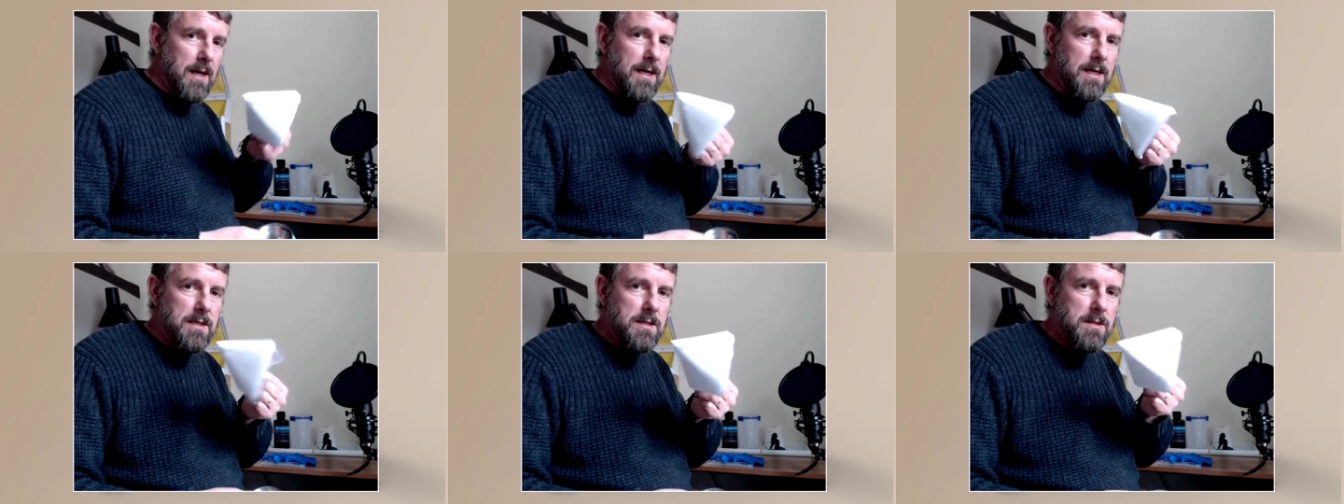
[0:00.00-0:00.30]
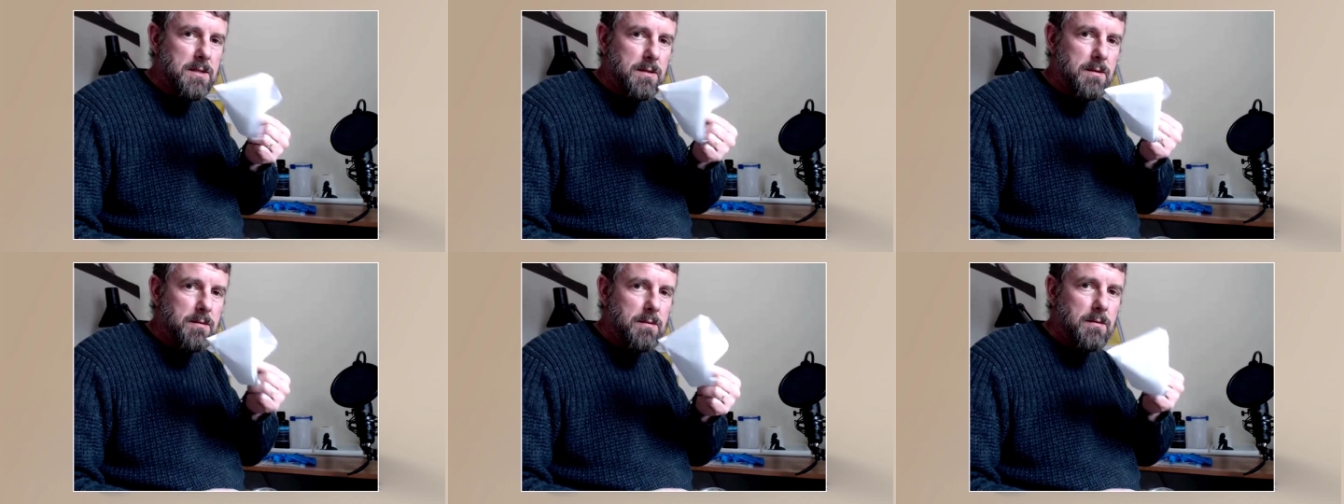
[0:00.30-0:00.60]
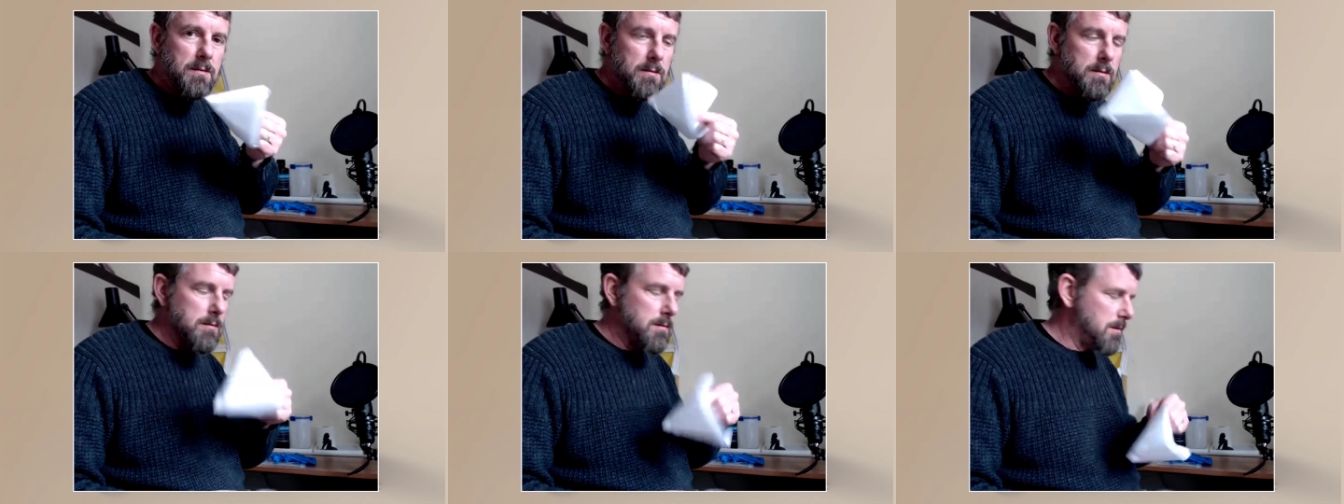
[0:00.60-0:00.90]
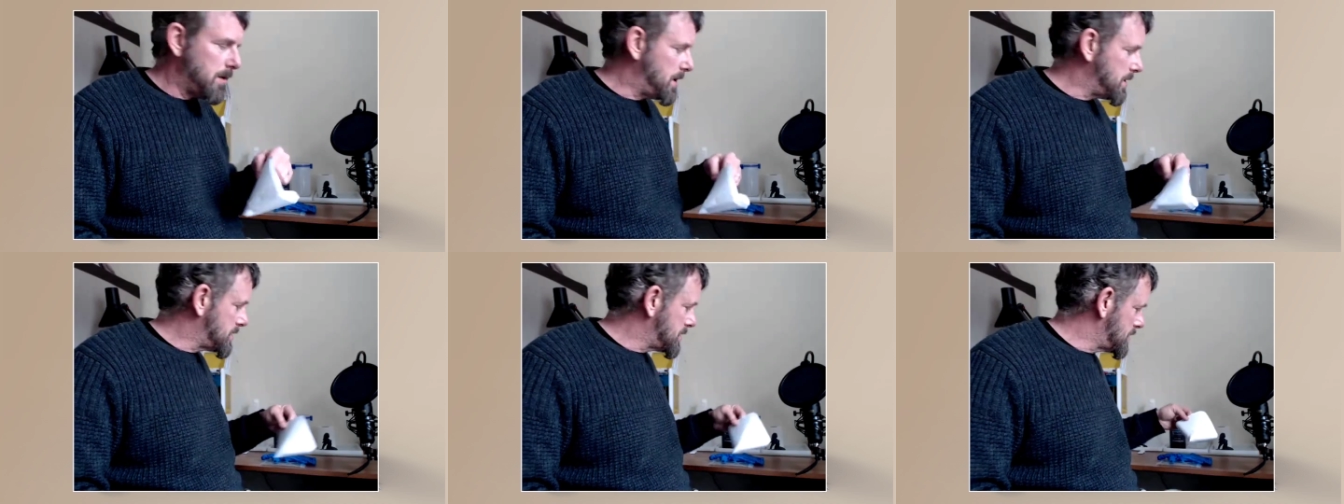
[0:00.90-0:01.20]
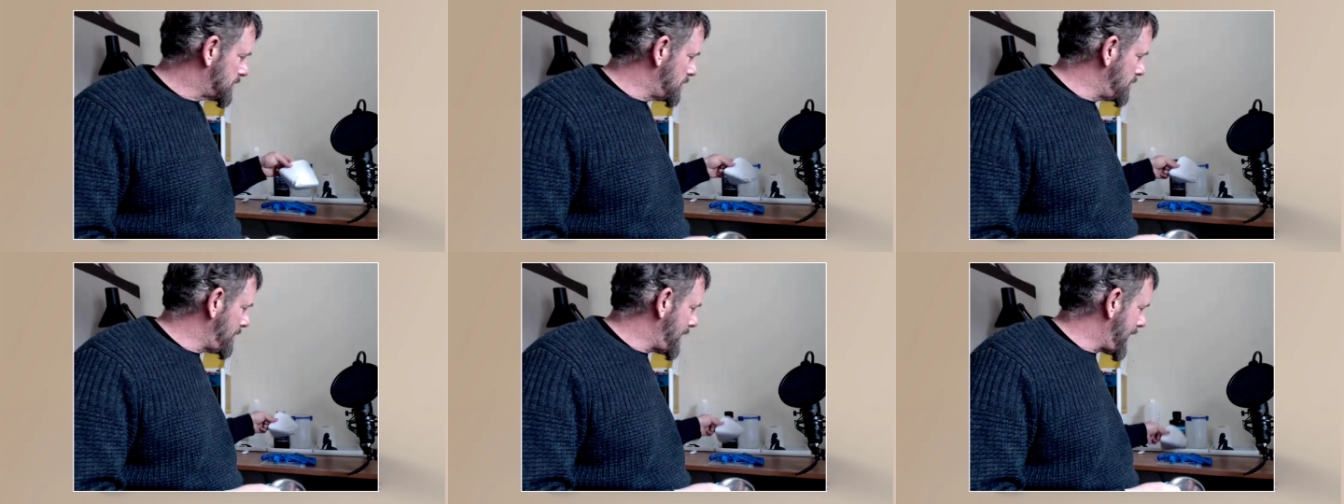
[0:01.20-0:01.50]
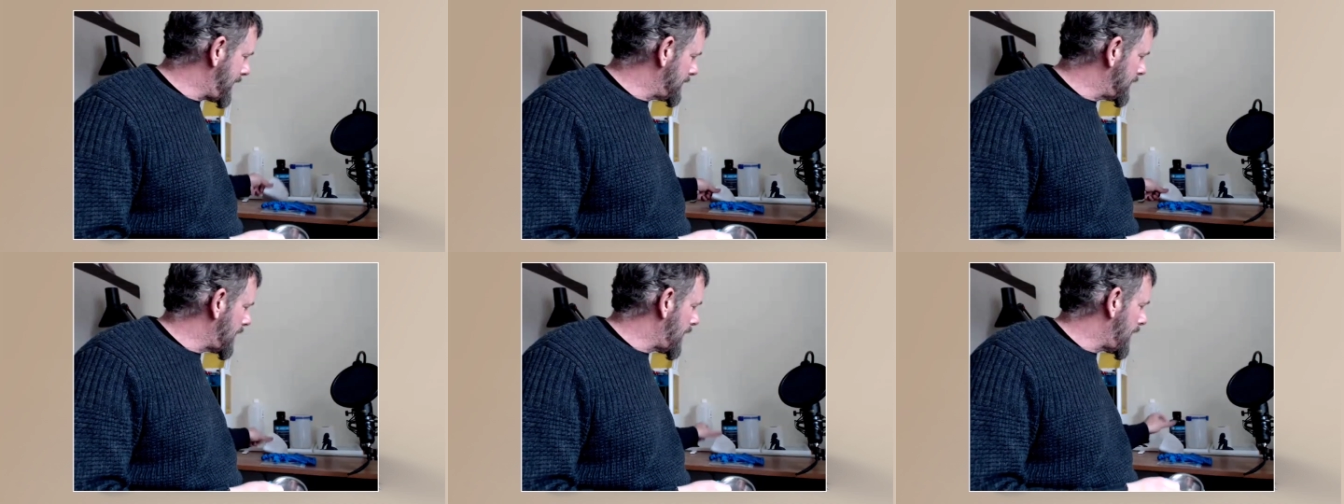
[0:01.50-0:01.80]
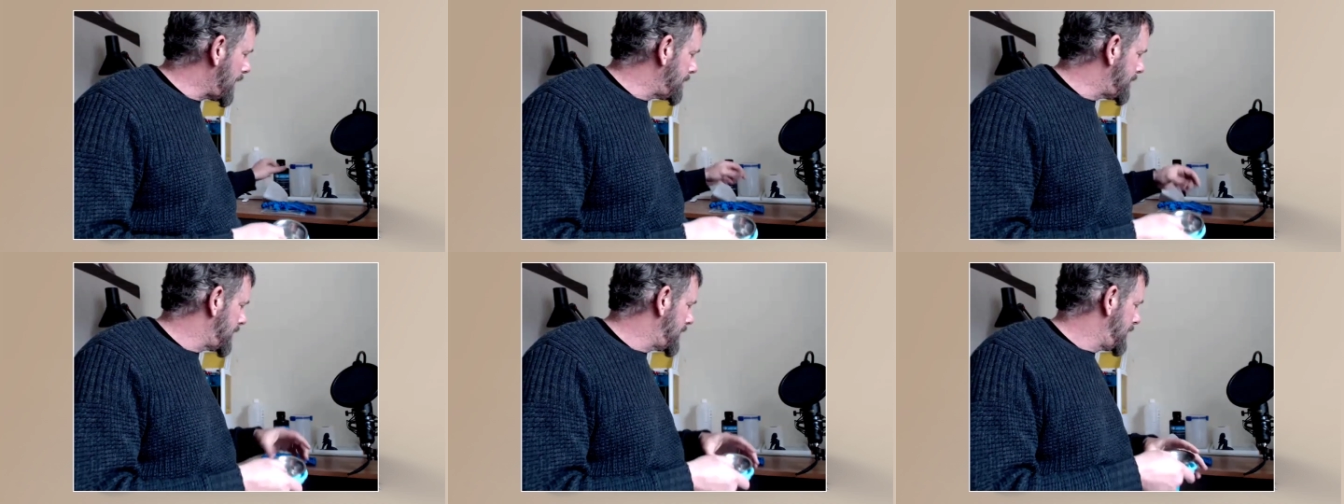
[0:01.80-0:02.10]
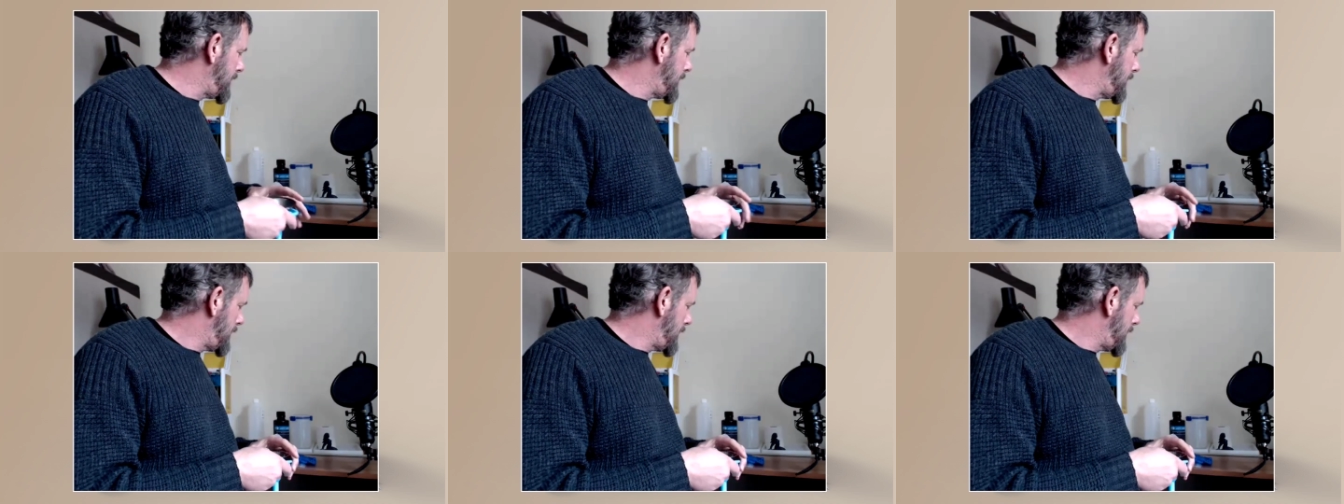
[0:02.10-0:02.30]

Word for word: these, which do mount up.